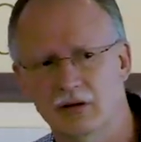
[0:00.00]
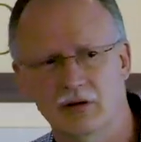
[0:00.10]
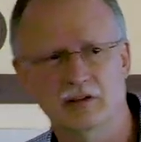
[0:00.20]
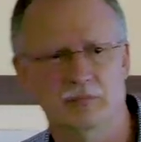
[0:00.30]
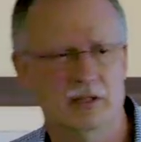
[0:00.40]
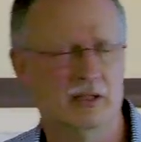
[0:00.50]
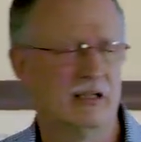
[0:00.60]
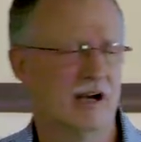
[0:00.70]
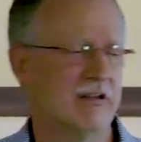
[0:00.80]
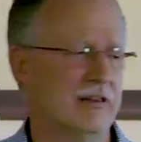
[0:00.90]

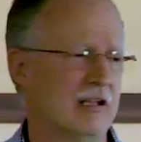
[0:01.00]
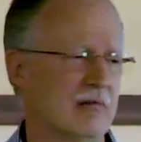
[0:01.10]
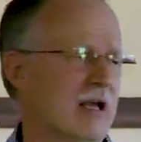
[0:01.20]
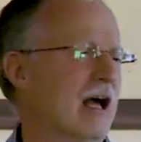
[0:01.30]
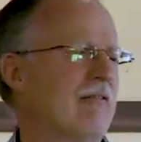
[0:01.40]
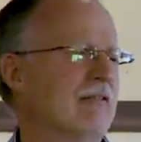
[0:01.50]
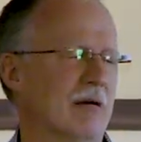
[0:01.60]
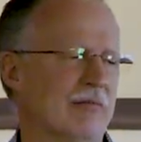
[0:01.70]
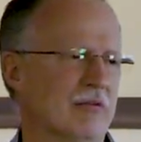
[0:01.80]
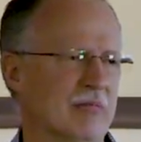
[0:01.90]
Ultimately, everything we have
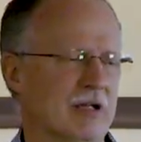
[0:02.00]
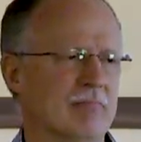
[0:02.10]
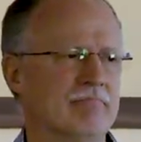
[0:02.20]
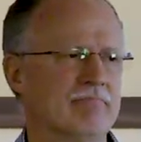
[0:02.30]
comes from Him.